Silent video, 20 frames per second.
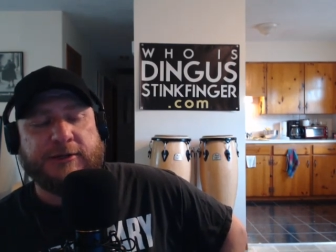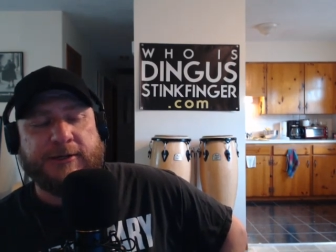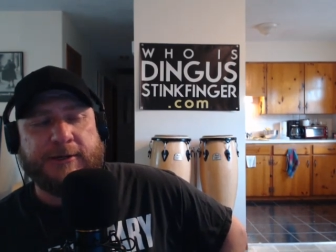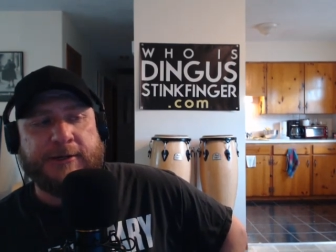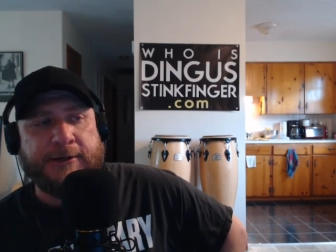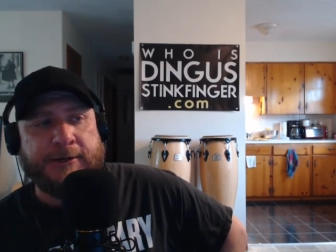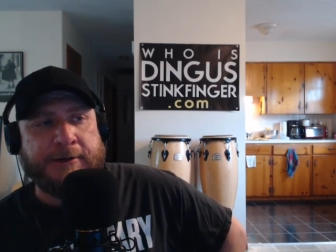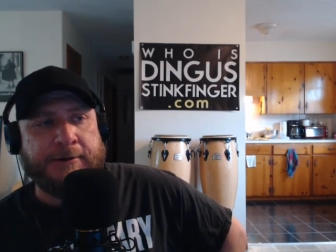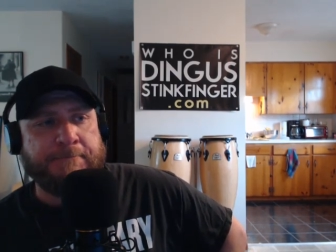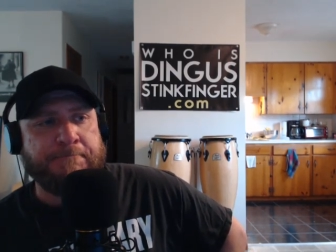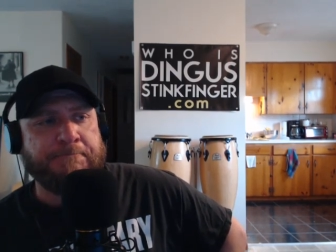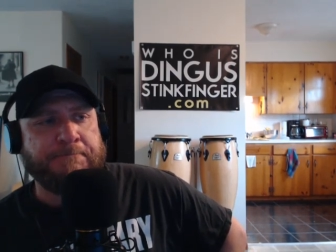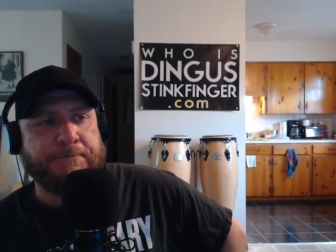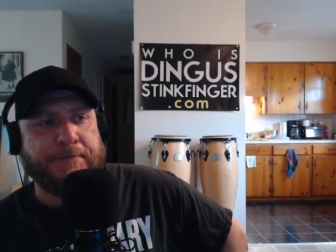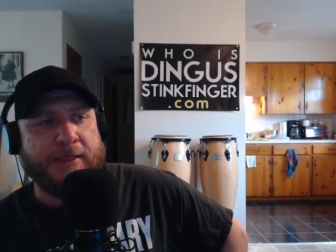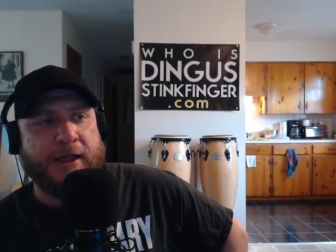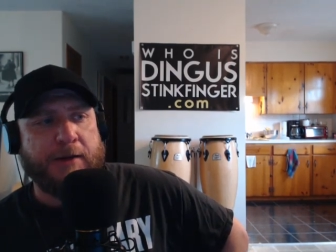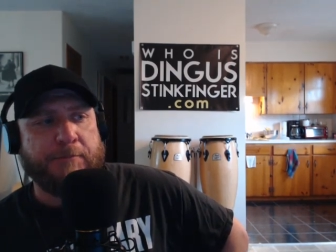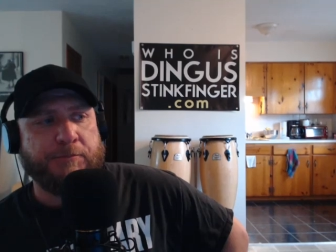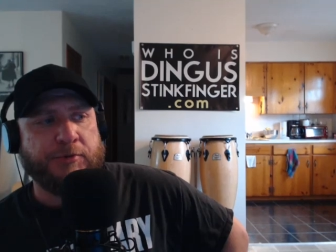
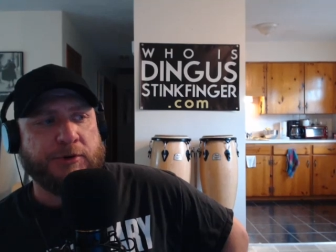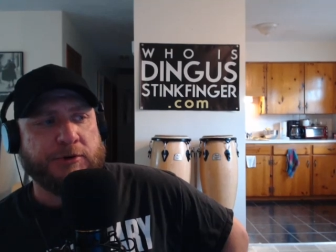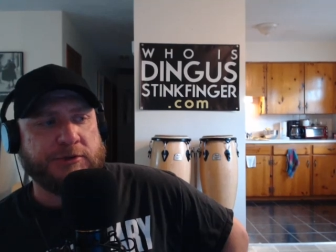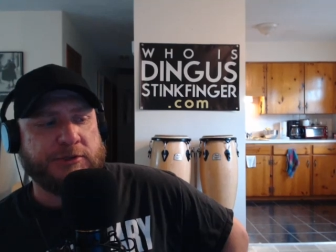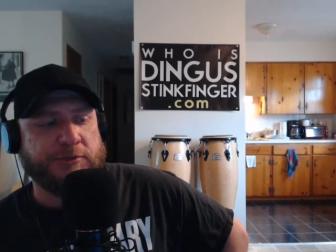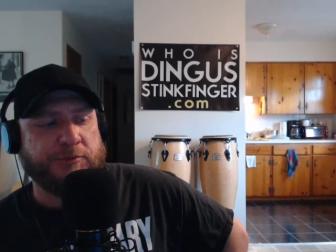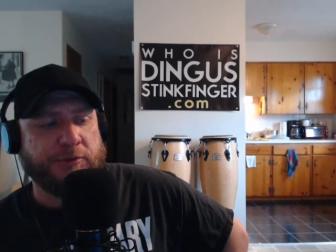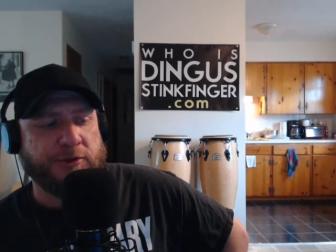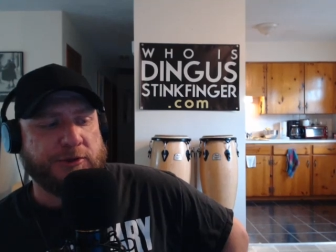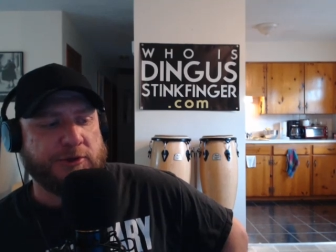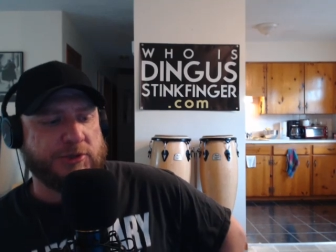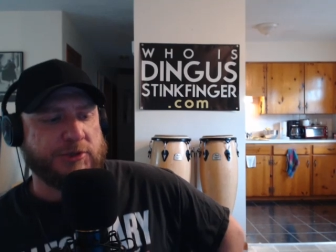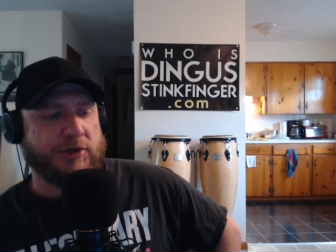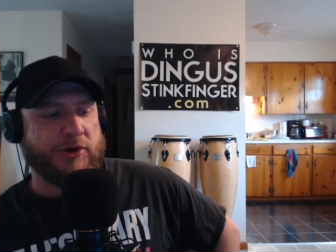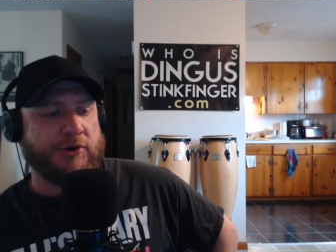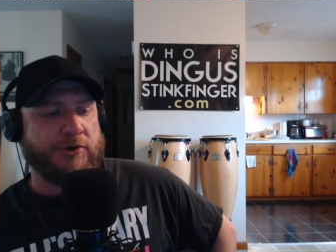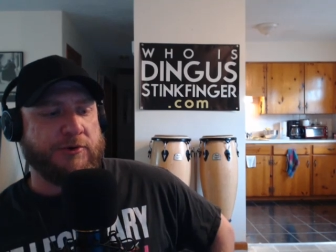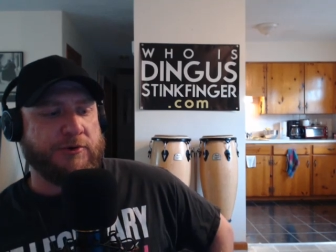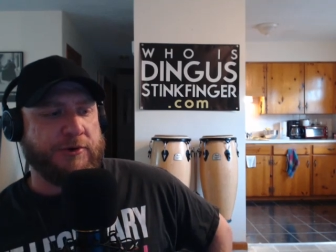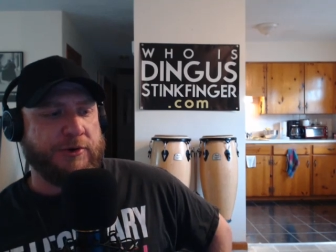I booked him on the
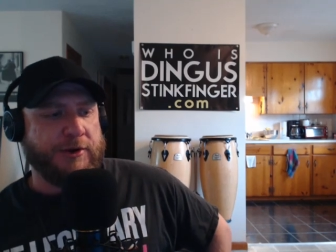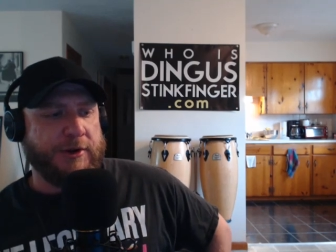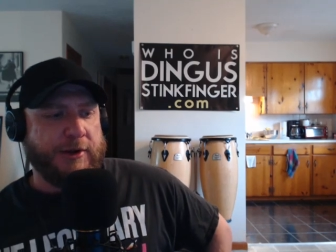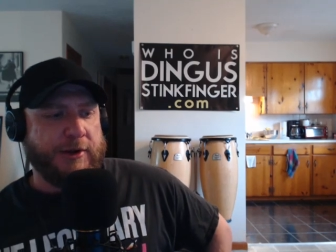show